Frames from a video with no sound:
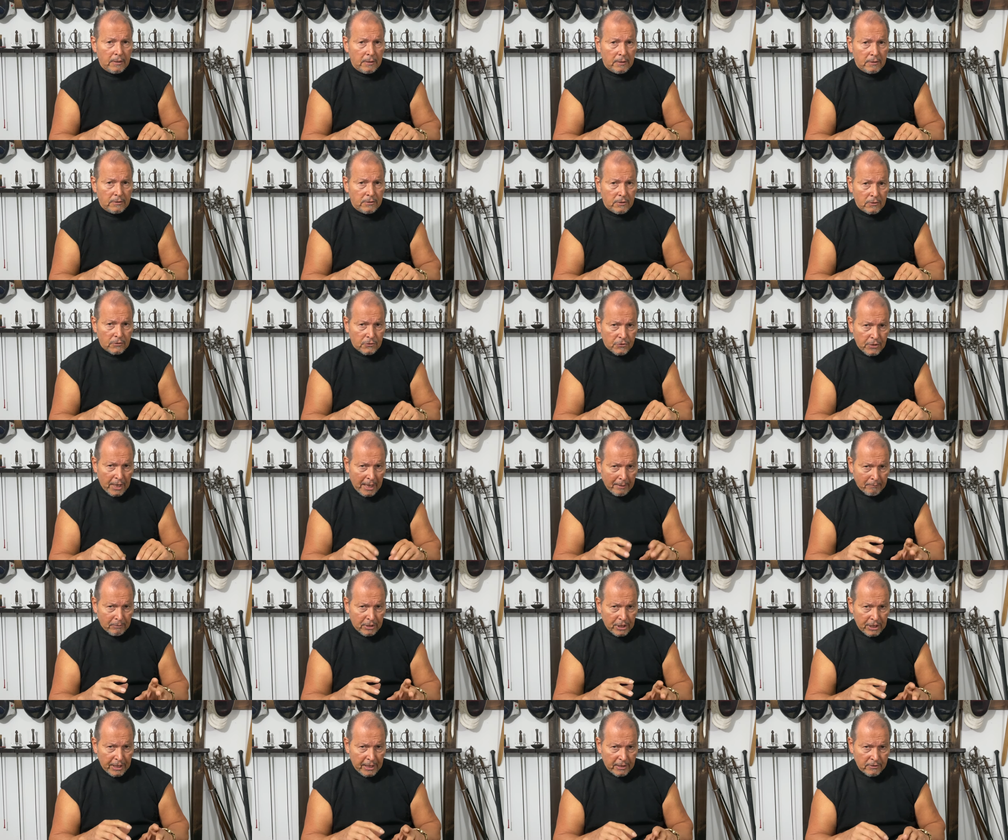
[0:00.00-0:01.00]
Since
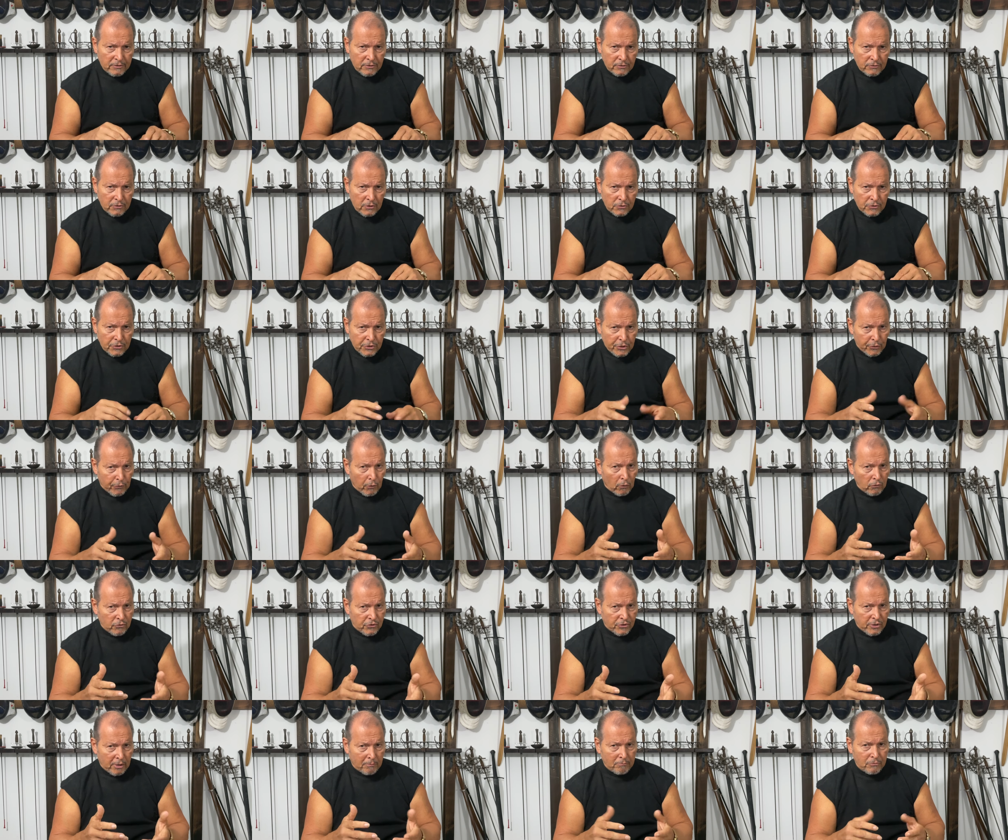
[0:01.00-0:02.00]
MDS is a zero
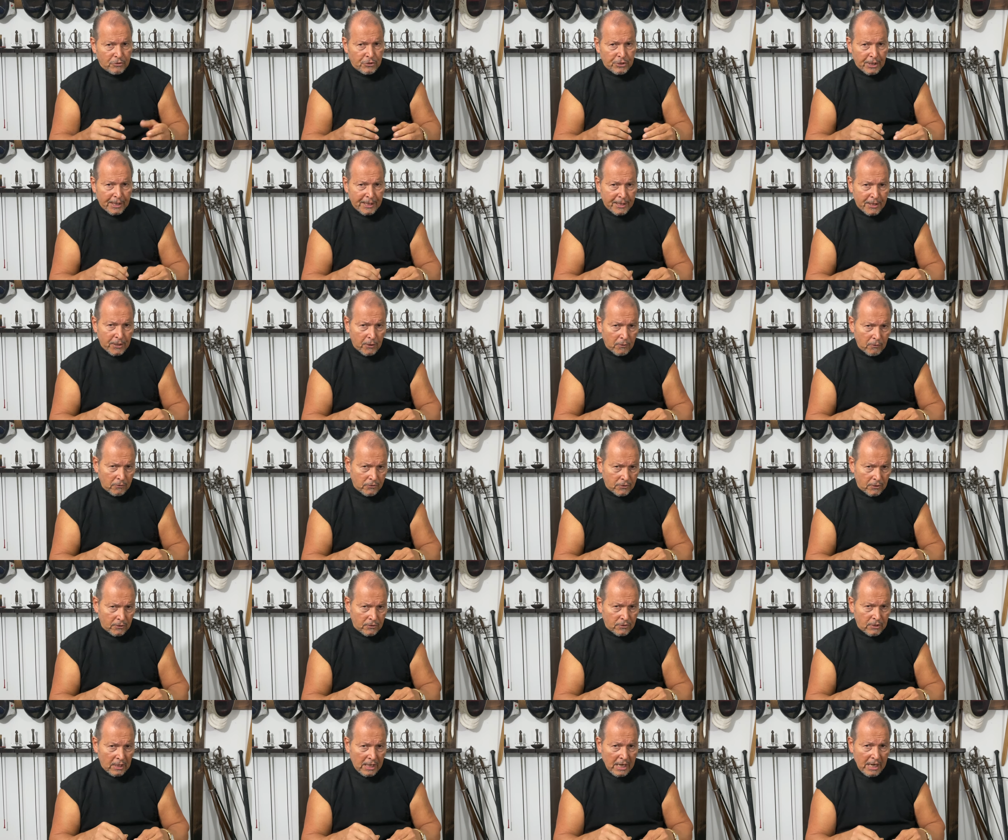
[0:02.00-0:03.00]
sum
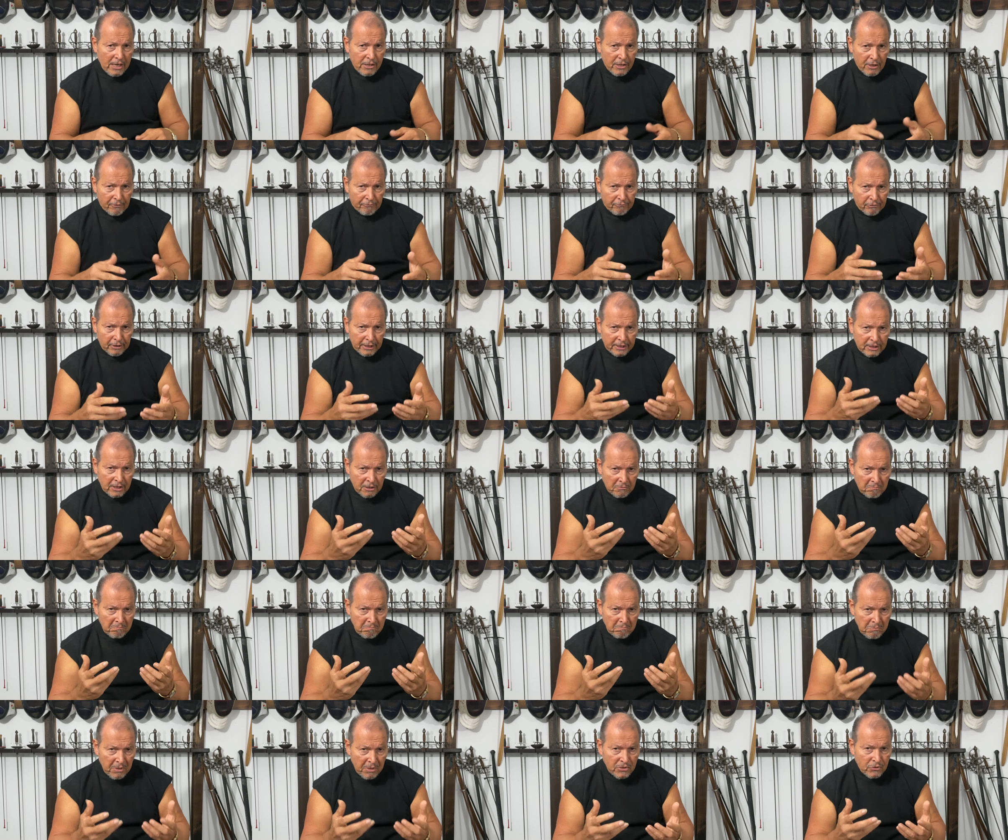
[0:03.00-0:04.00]
psychosis, the afflicted
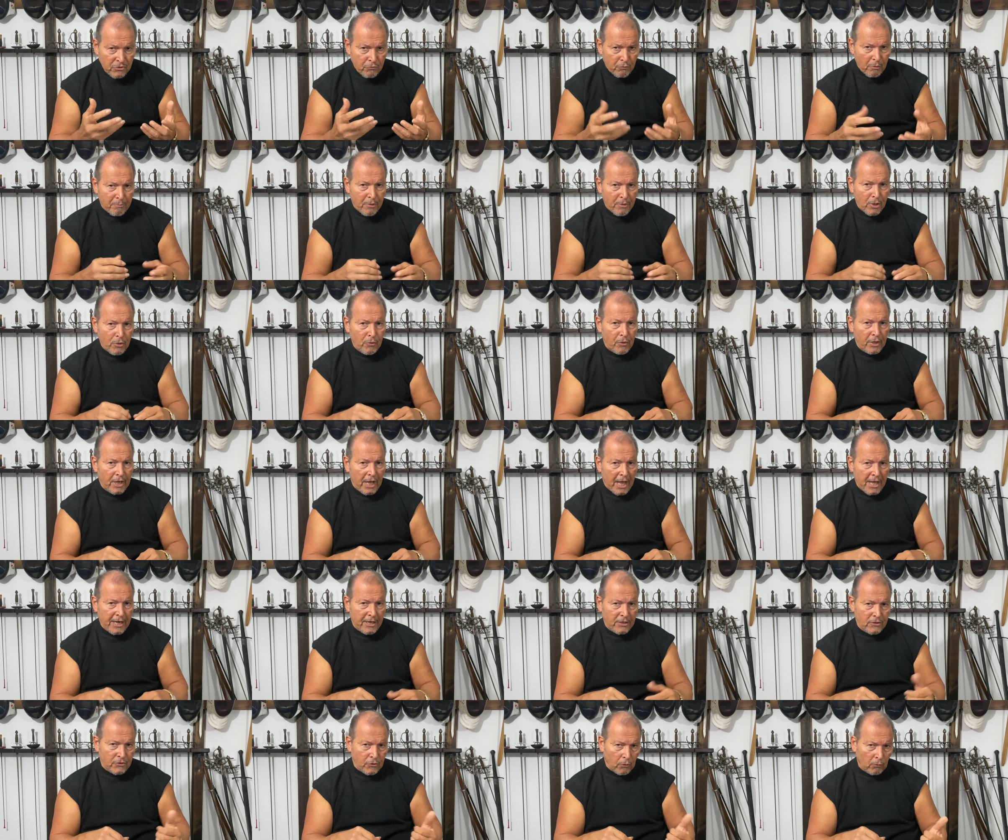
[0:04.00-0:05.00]
must repudiate
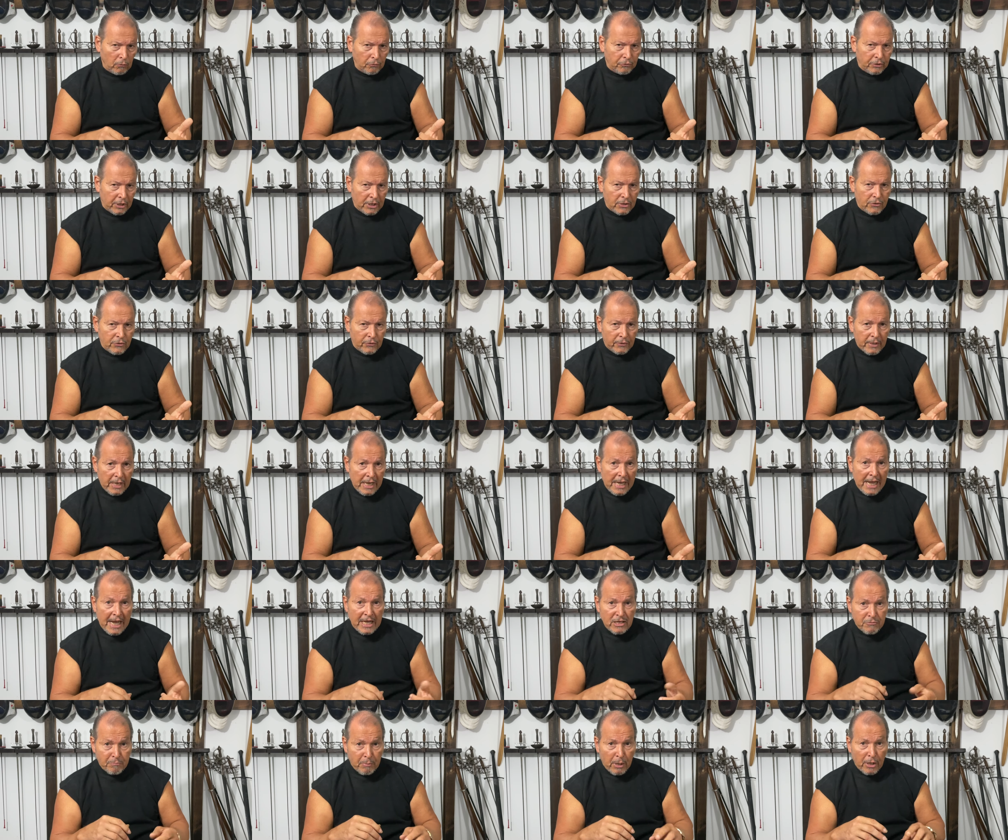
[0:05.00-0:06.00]
his old teacher
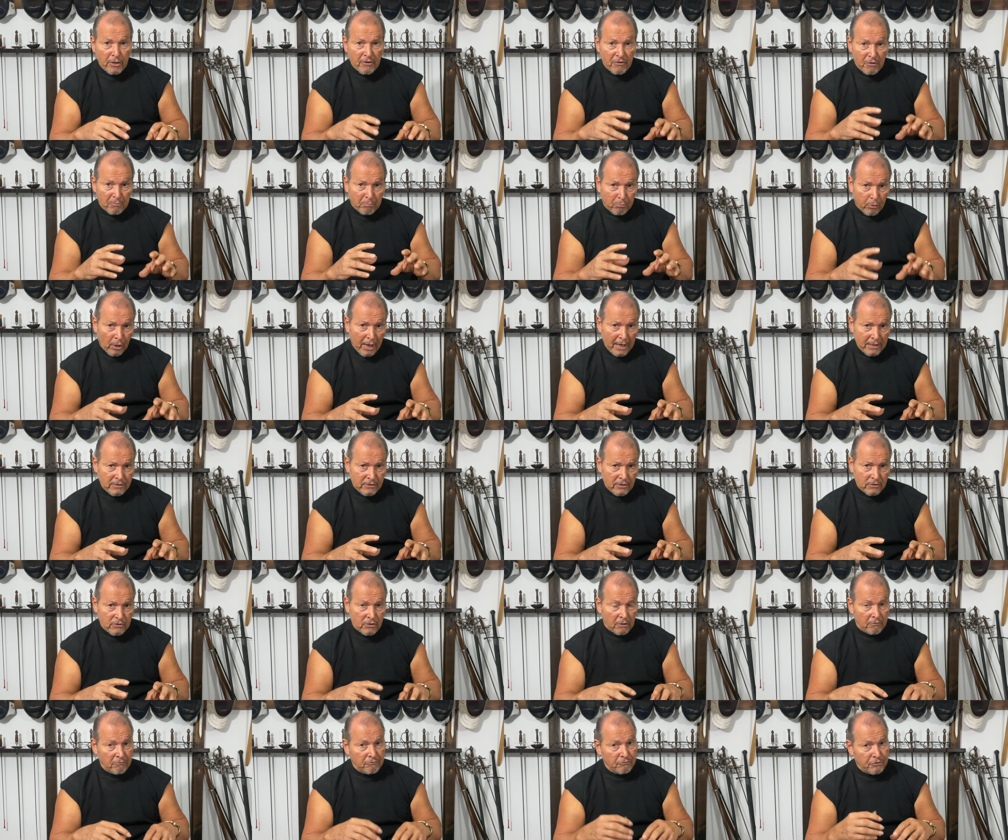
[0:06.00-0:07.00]
as part of the process
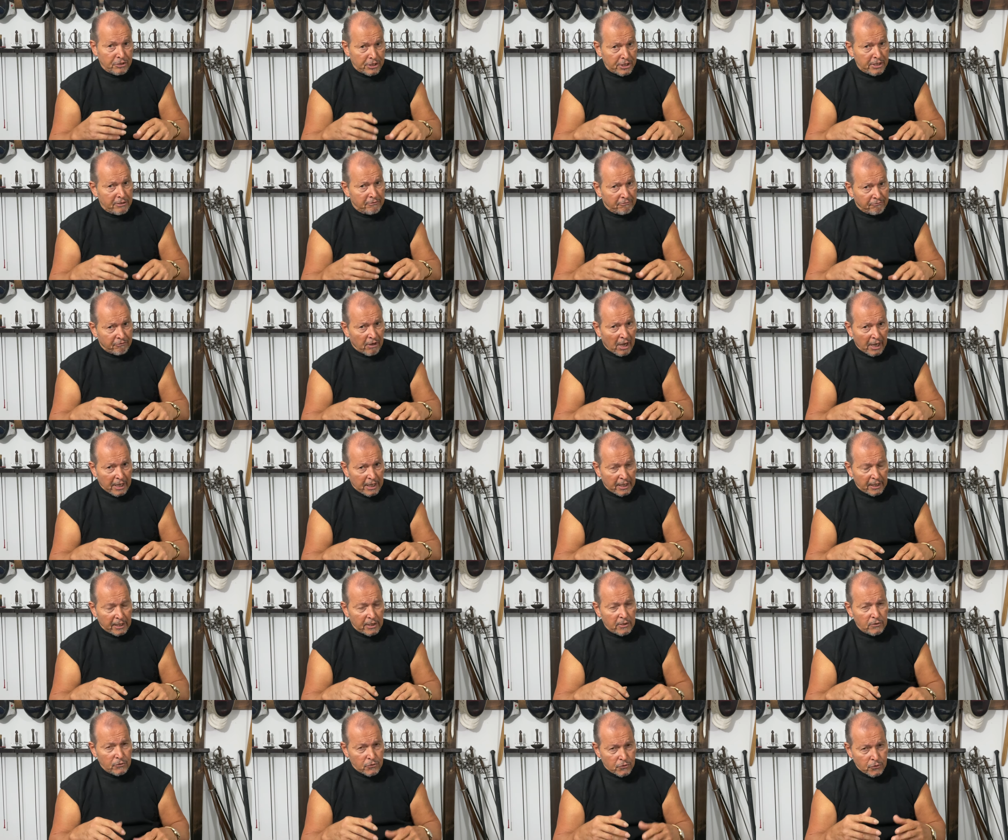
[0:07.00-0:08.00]
of deifying
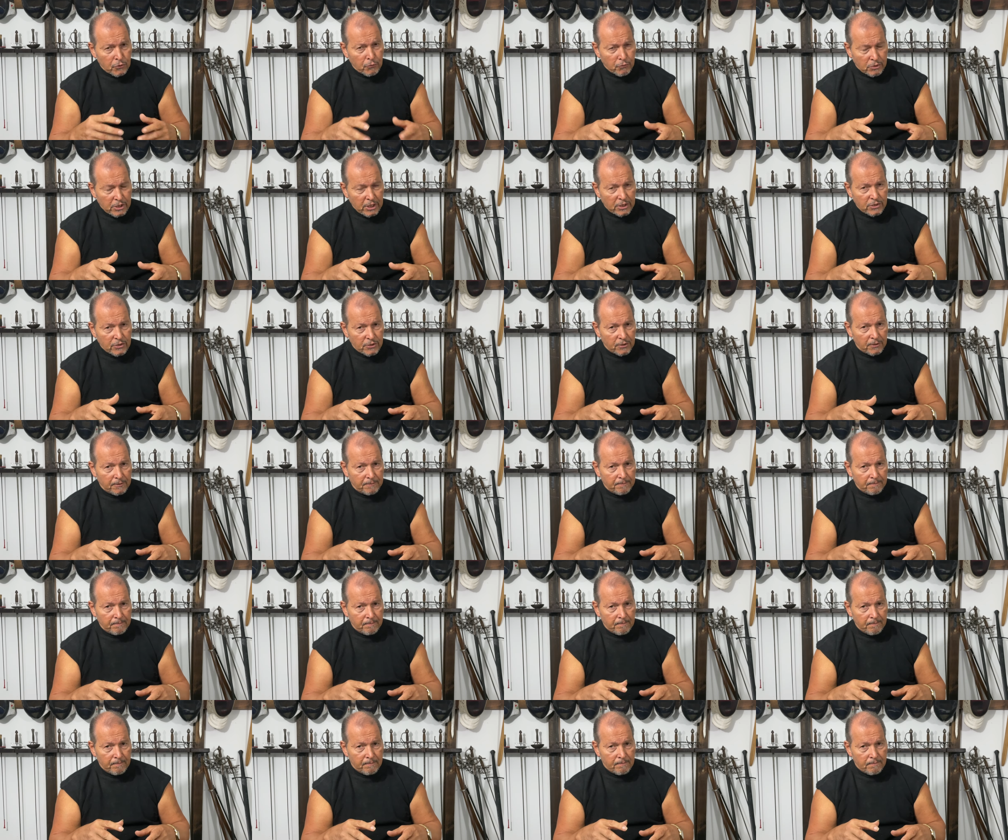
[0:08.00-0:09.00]
his new teacher
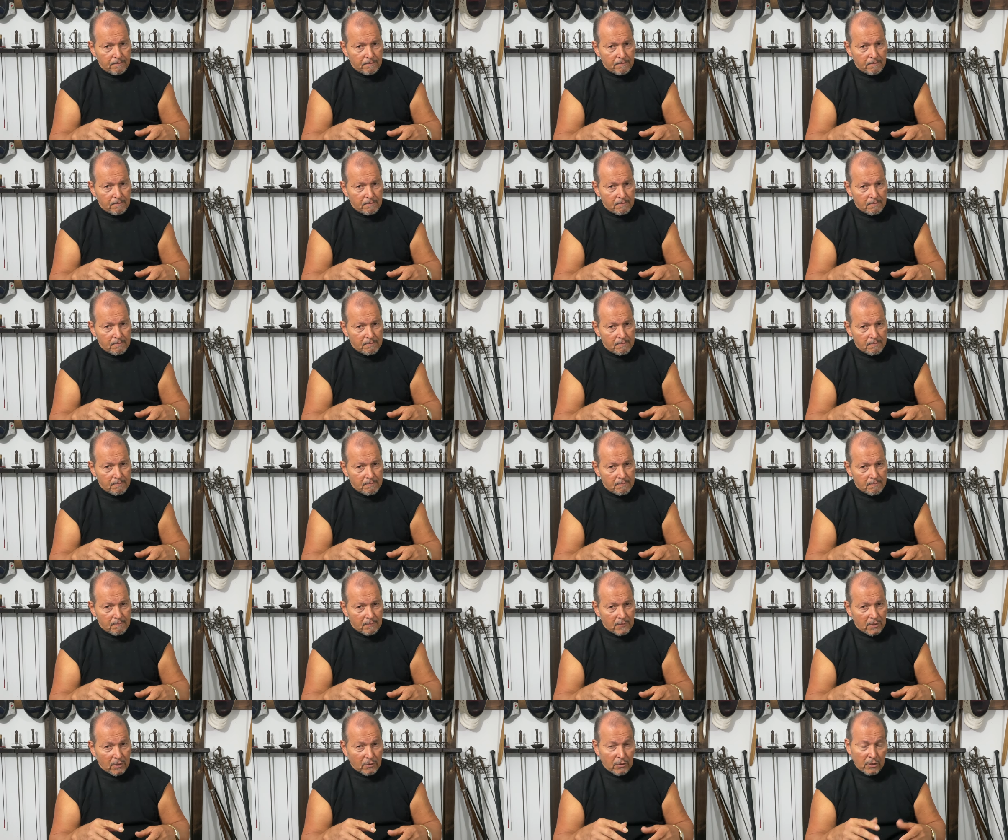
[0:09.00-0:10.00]

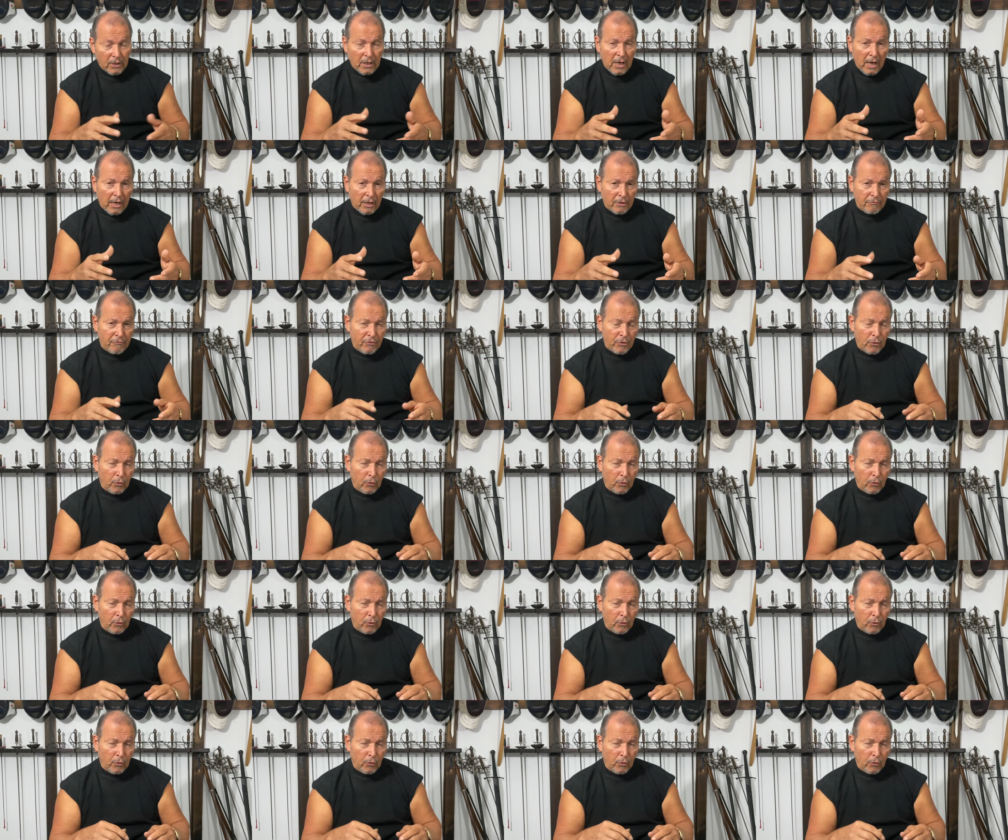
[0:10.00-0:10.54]
the God of the